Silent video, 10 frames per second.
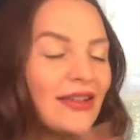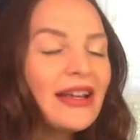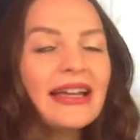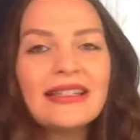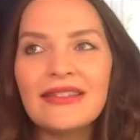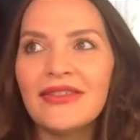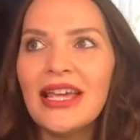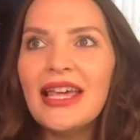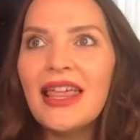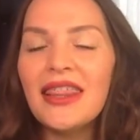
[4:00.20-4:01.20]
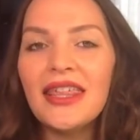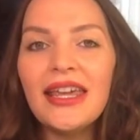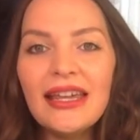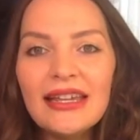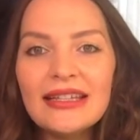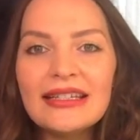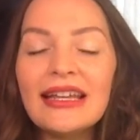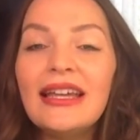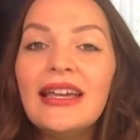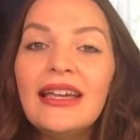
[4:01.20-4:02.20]
all kinds of things,
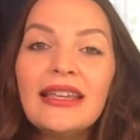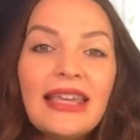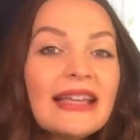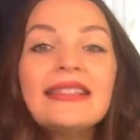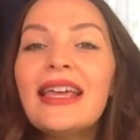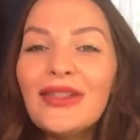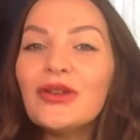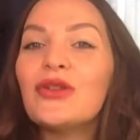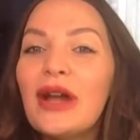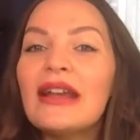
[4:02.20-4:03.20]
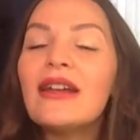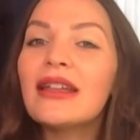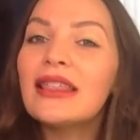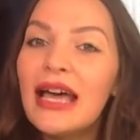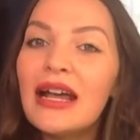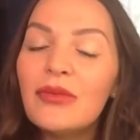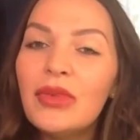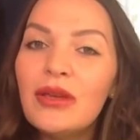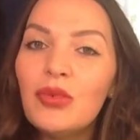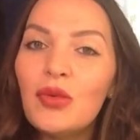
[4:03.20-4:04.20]
and yes, they look great on a lot of
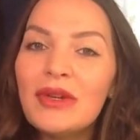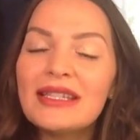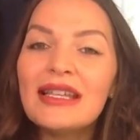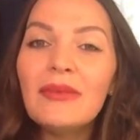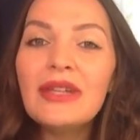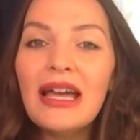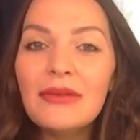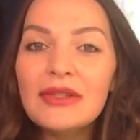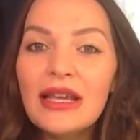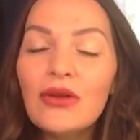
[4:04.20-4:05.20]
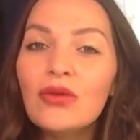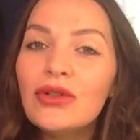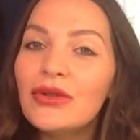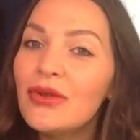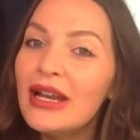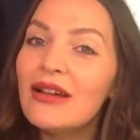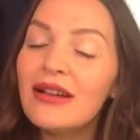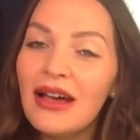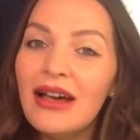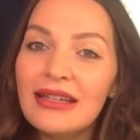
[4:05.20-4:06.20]
people, but sometimes they don't look great on
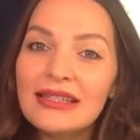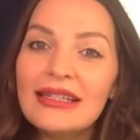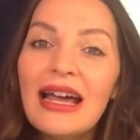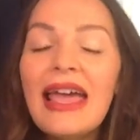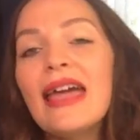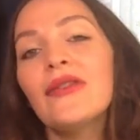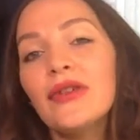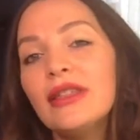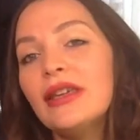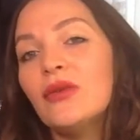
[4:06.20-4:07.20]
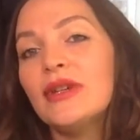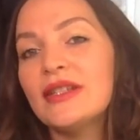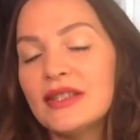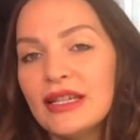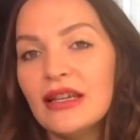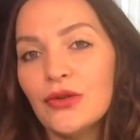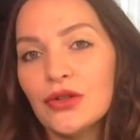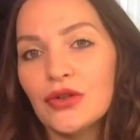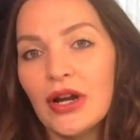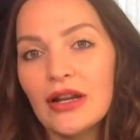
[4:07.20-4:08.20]
us. Not everything we see that looks
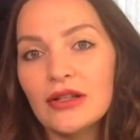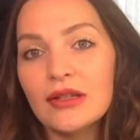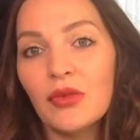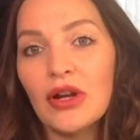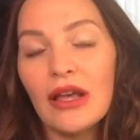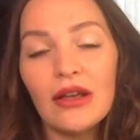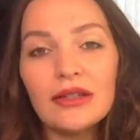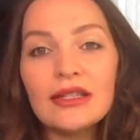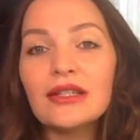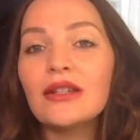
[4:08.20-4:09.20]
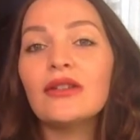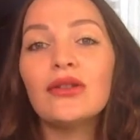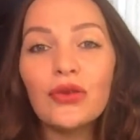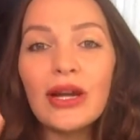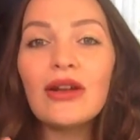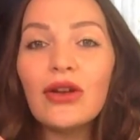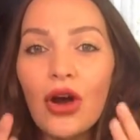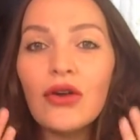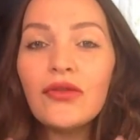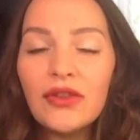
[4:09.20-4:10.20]
great on someone else is going to look great on
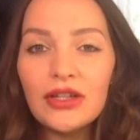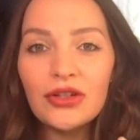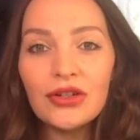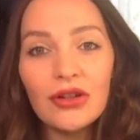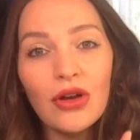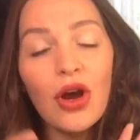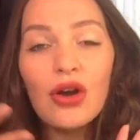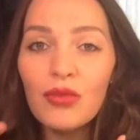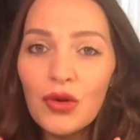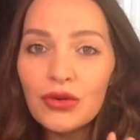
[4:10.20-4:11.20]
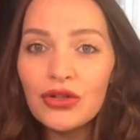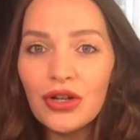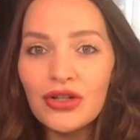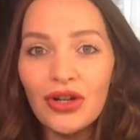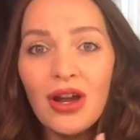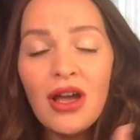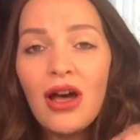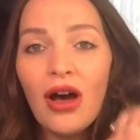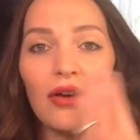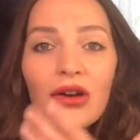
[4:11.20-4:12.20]
our features, on our bone structure,
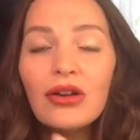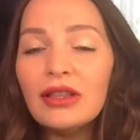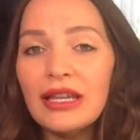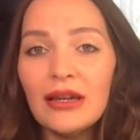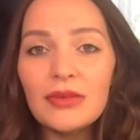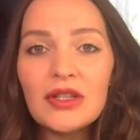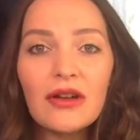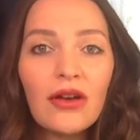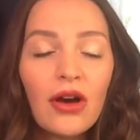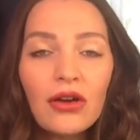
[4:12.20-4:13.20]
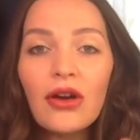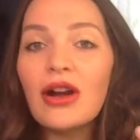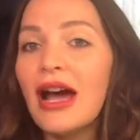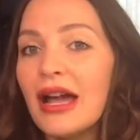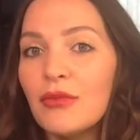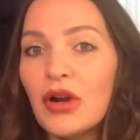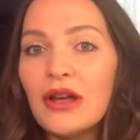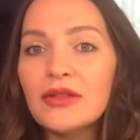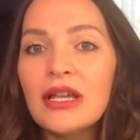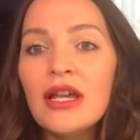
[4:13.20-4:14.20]
on our lips, on our
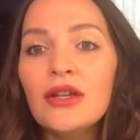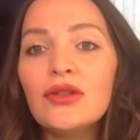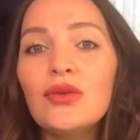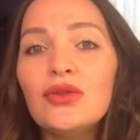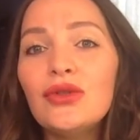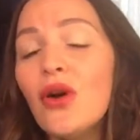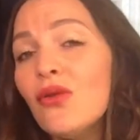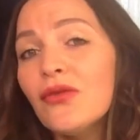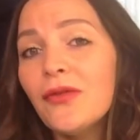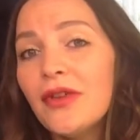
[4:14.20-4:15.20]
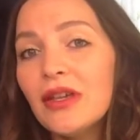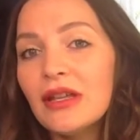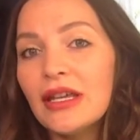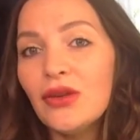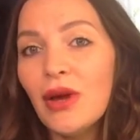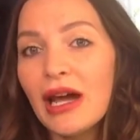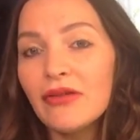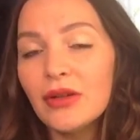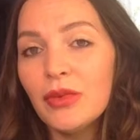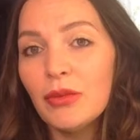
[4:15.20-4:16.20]
eyebrows. So don't feel like you have
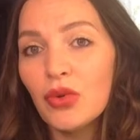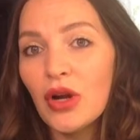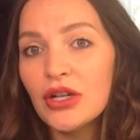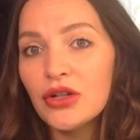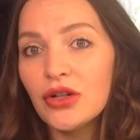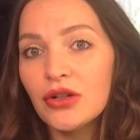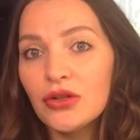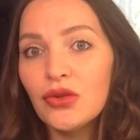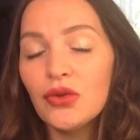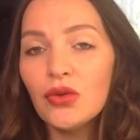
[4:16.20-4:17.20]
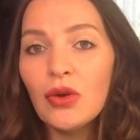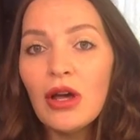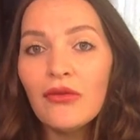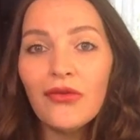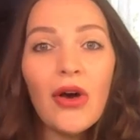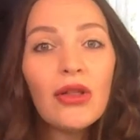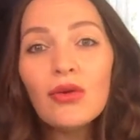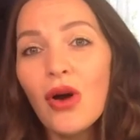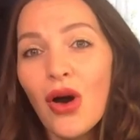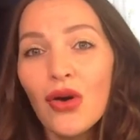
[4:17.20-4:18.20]
to be pressured to
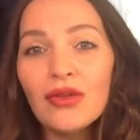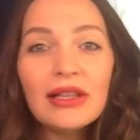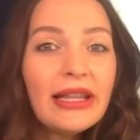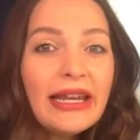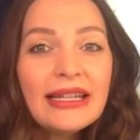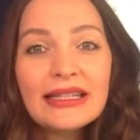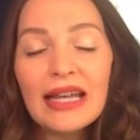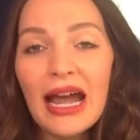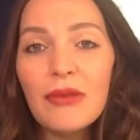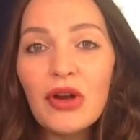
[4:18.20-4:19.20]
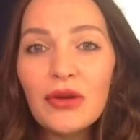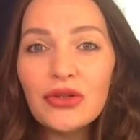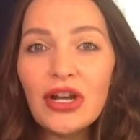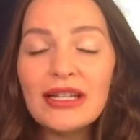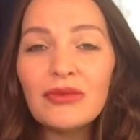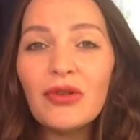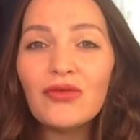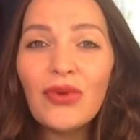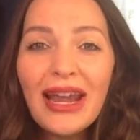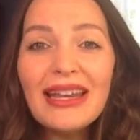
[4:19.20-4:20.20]
follow all the latest eyebrow trends. But
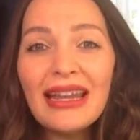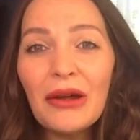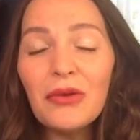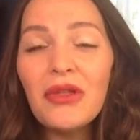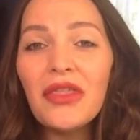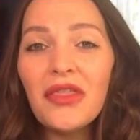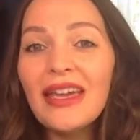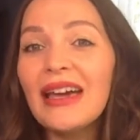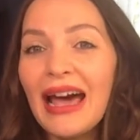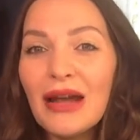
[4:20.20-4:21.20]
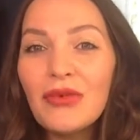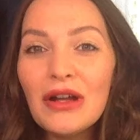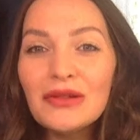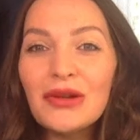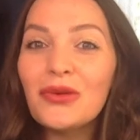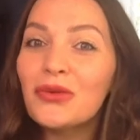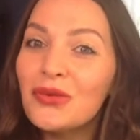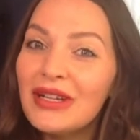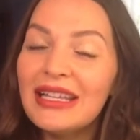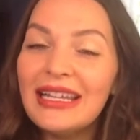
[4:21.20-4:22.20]
right now, thick eyebrows are
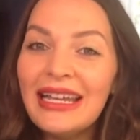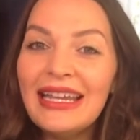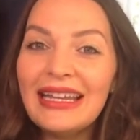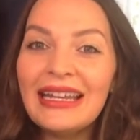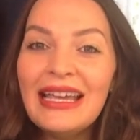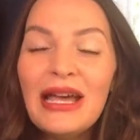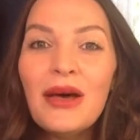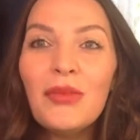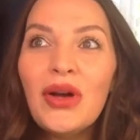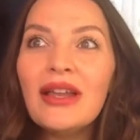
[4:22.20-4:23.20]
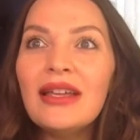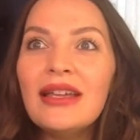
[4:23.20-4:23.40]
really in. But